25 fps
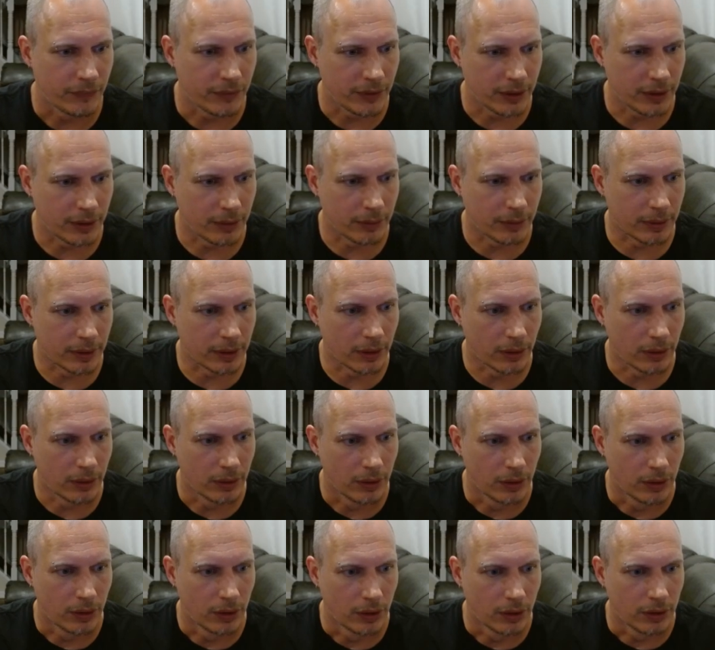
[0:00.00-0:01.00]
here we go.
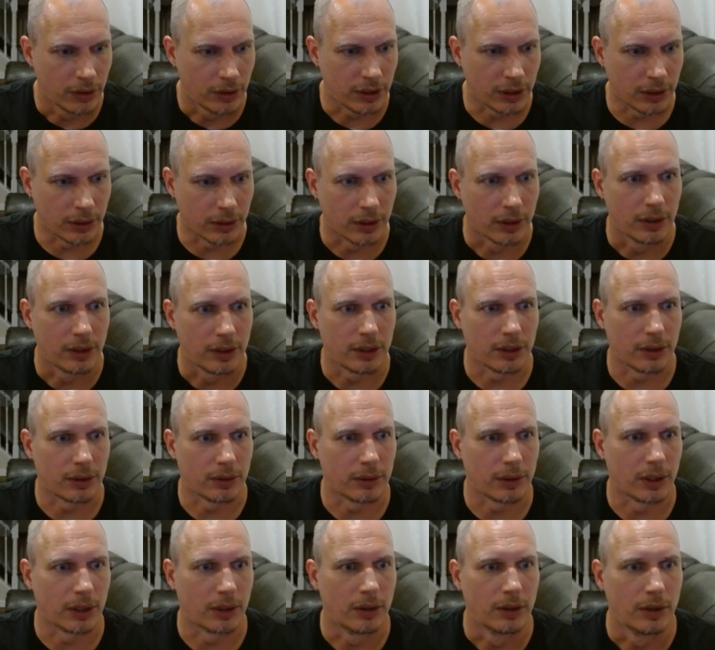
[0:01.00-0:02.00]
Here we
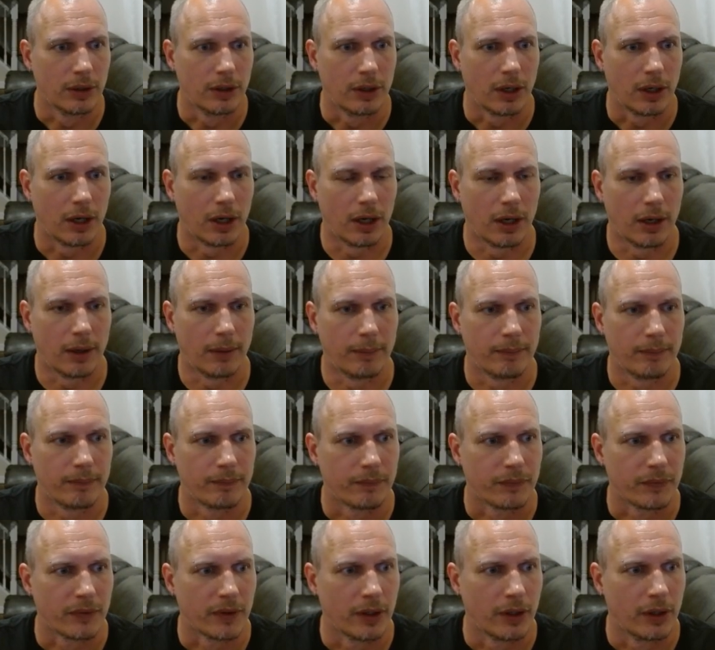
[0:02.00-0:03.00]
go.
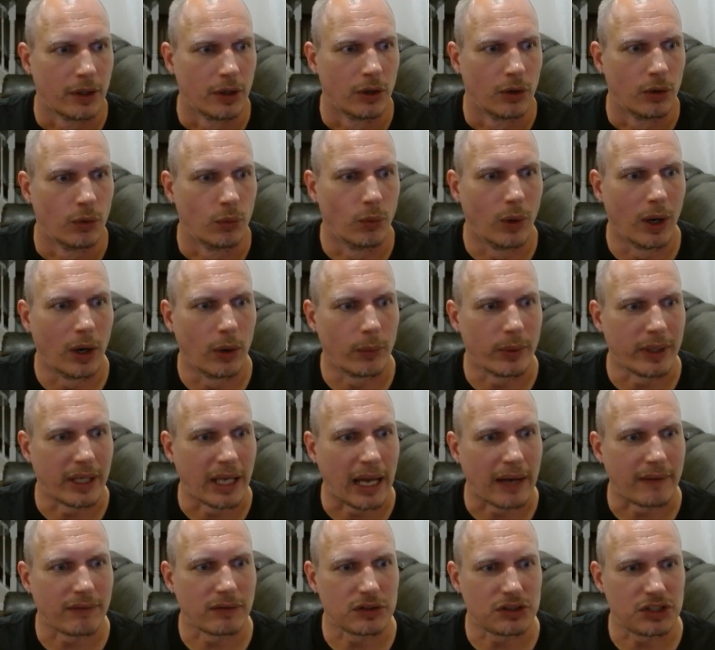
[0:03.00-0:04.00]
Well, we
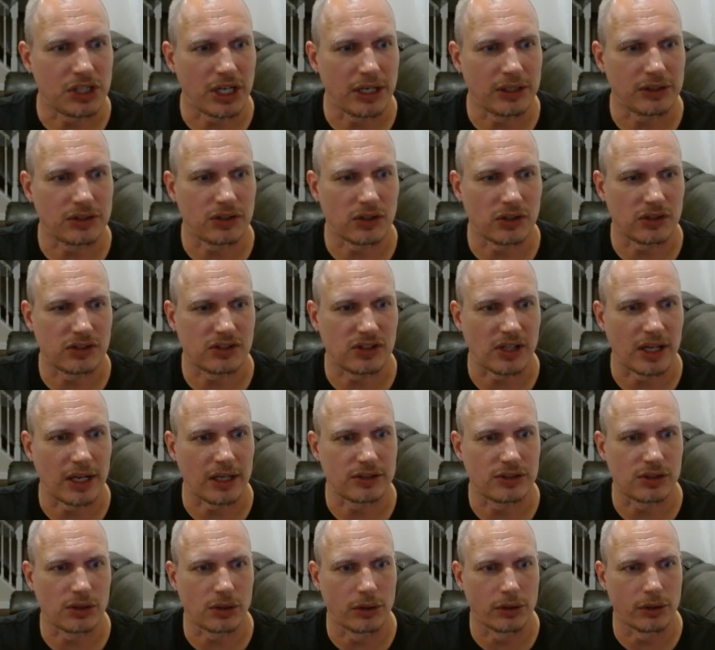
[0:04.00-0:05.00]
haven't changed the
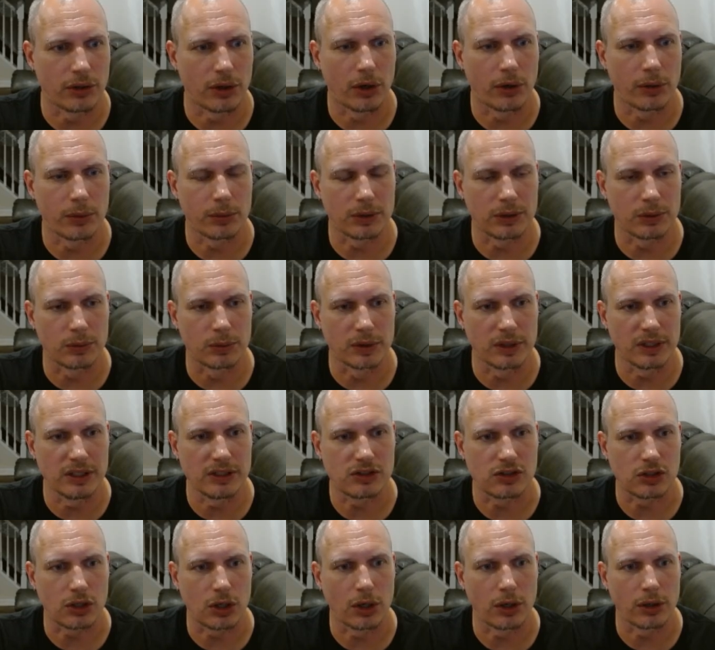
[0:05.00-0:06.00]
stats on an already
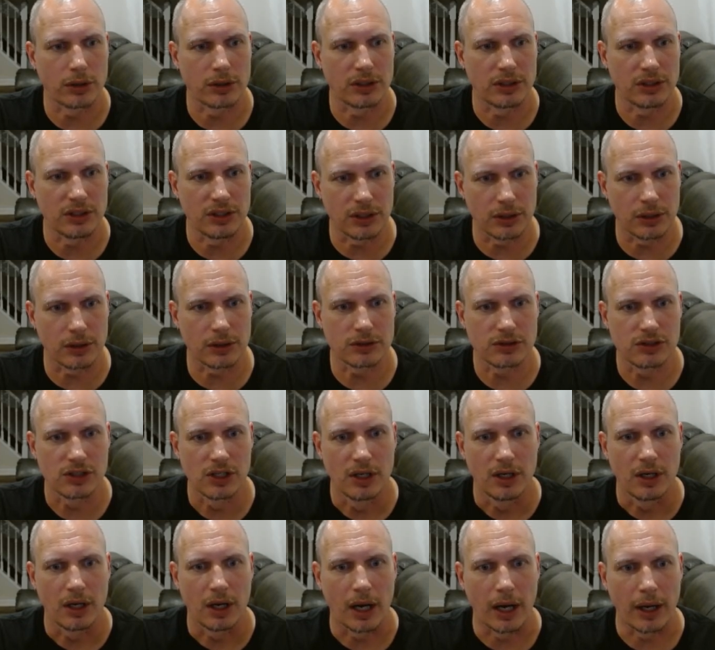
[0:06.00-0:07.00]
released card in years.
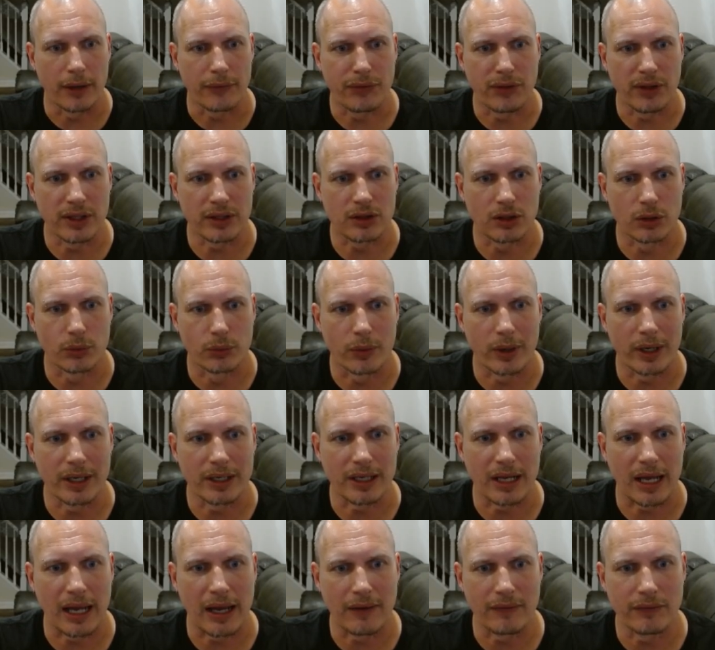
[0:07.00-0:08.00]
I think the right
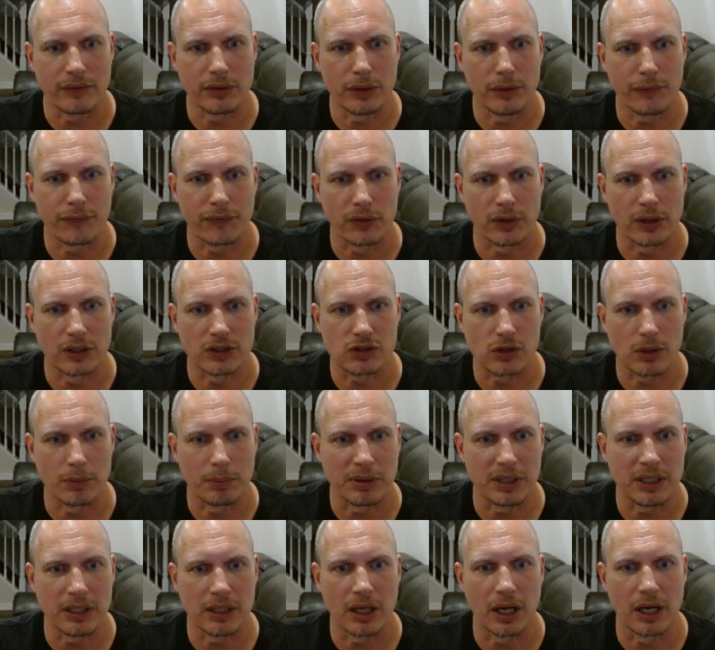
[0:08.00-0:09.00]
avenue for this would
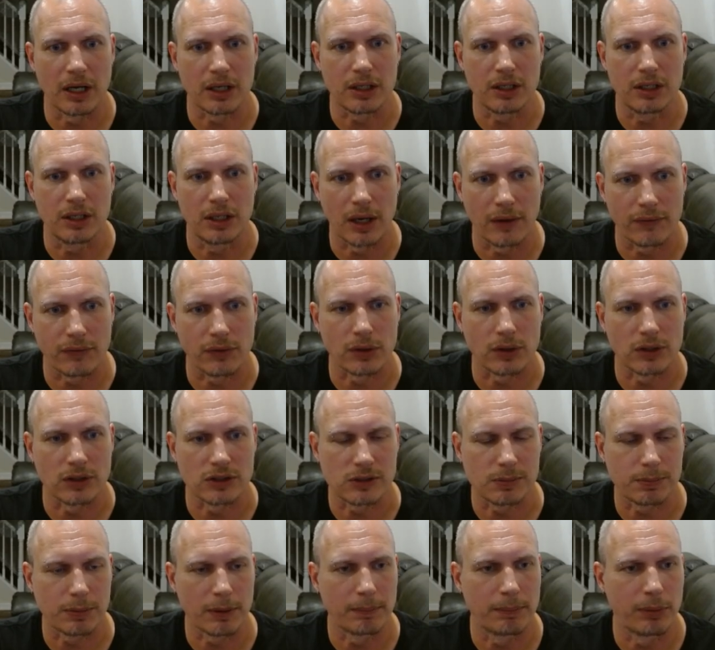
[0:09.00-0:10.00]
be a governance
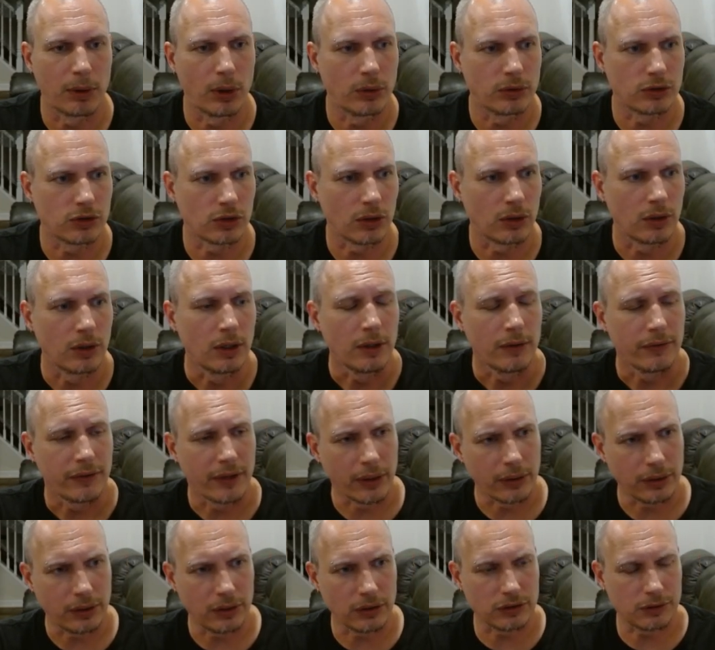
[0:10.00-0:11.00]
proposal. Now,
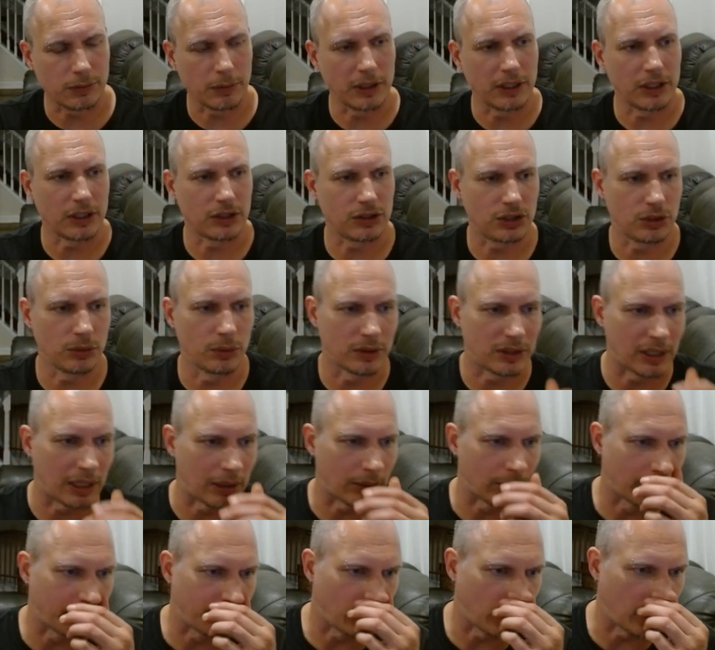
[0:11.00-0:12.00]
here's my issue with that
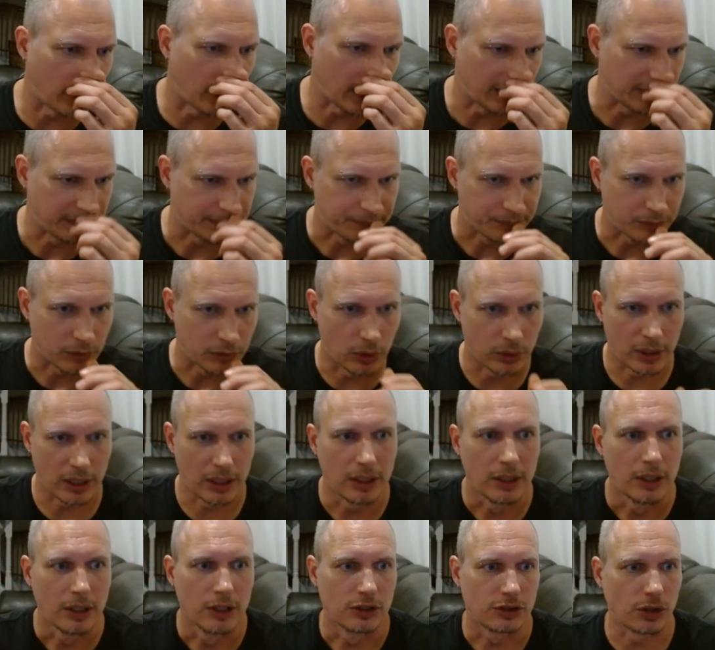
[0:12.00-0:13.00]
reply. Okay,
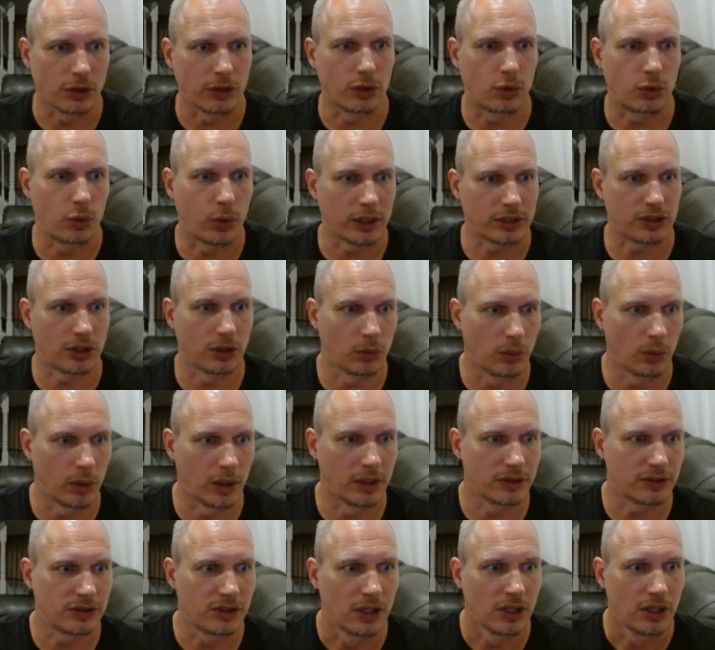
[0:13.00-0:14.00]
so the question
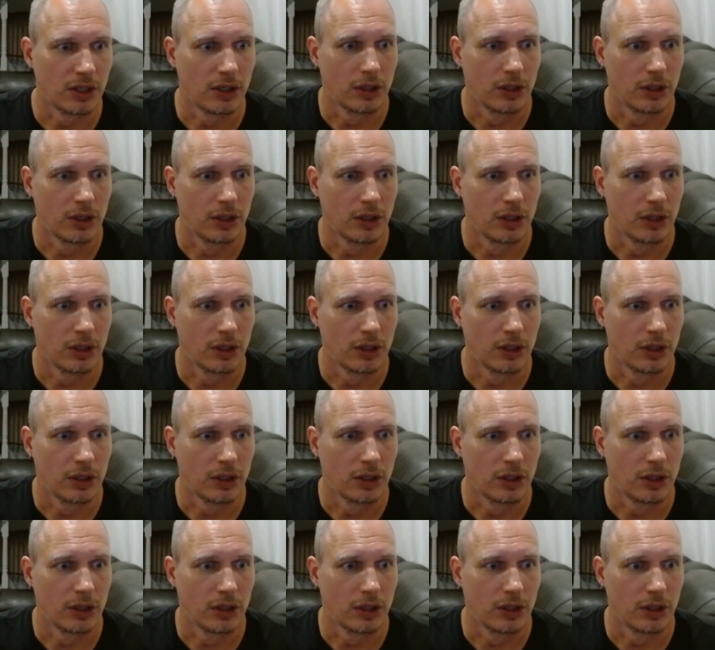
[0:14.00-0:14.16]
was,